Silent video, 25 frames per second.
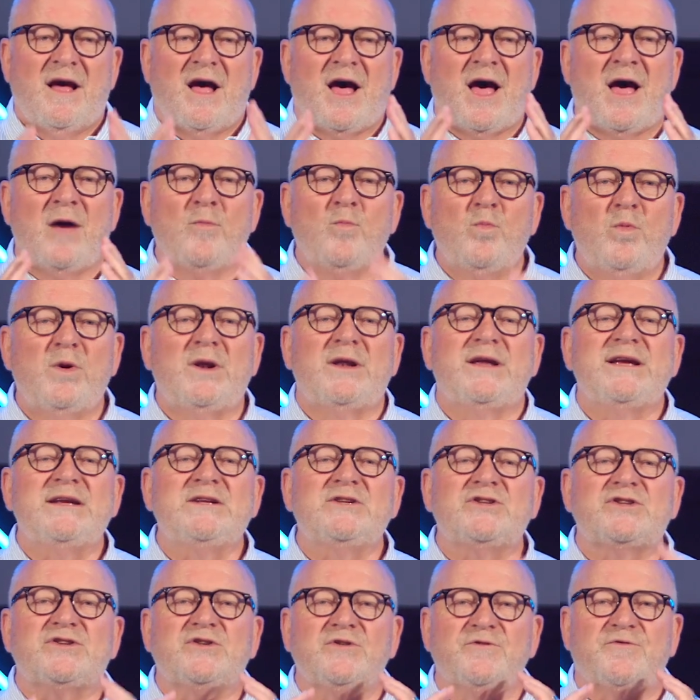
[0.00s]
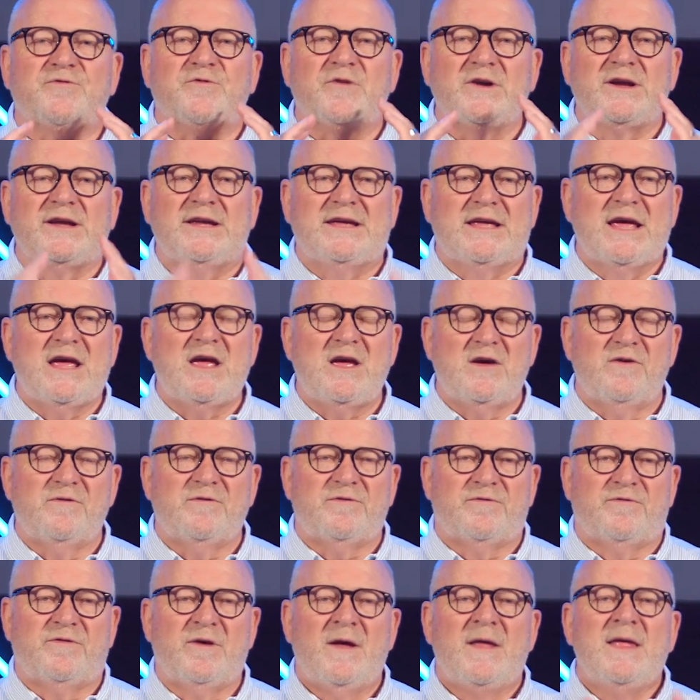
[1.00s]
I'm willing to
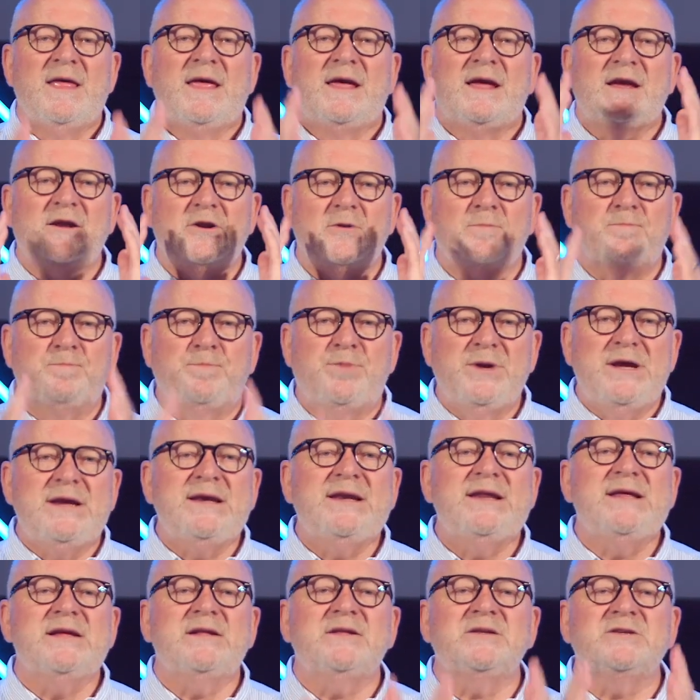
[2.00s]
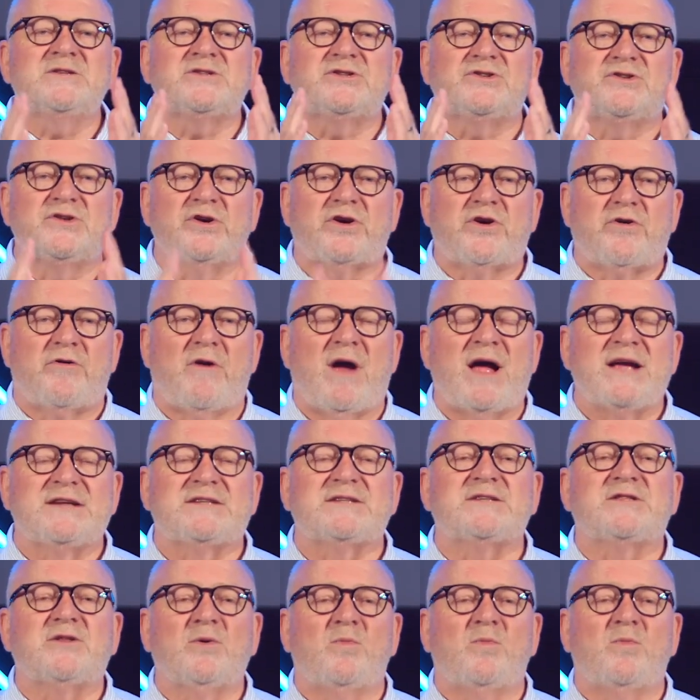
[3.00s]
forgive in obedience to Christ,